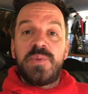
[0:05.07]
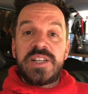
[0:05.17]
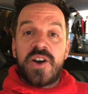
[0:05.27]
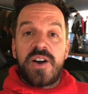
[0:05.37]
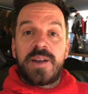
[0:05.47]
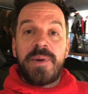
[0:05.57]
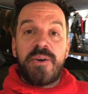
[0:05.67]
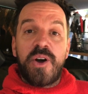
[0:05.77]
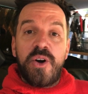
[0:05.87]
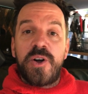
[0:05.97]
talk
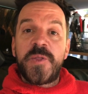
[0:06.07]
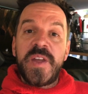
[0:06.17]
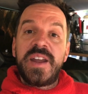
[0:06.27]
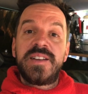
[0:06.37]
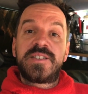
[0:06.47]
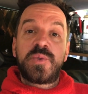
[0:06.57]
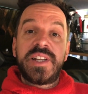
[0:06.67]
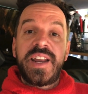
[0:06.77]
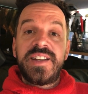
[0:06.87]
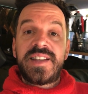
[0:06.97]
about all things related